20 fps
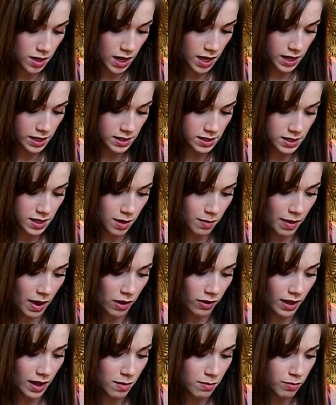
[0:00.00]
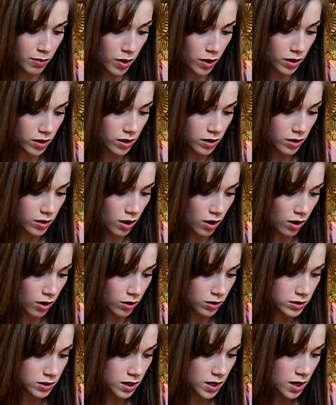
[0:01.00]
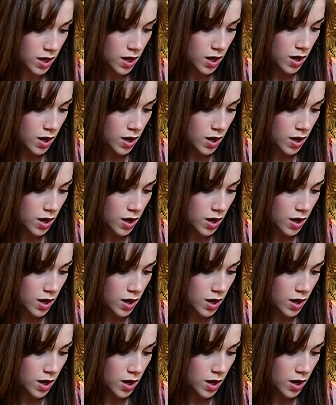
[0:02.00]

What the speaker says: us about a book called